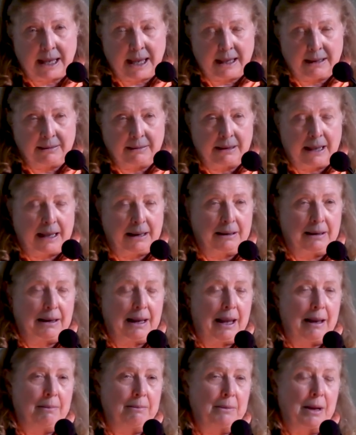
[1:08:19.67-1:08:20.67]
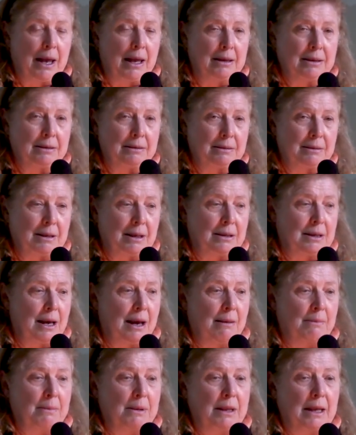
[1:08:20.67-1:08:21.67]
and they came as the
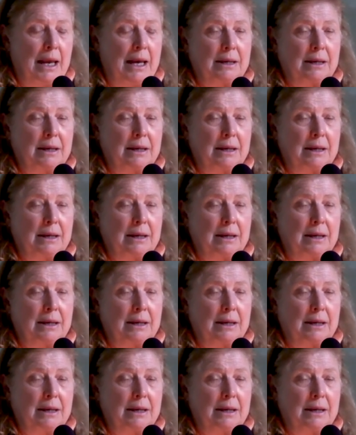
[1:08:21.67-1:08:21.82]
time of the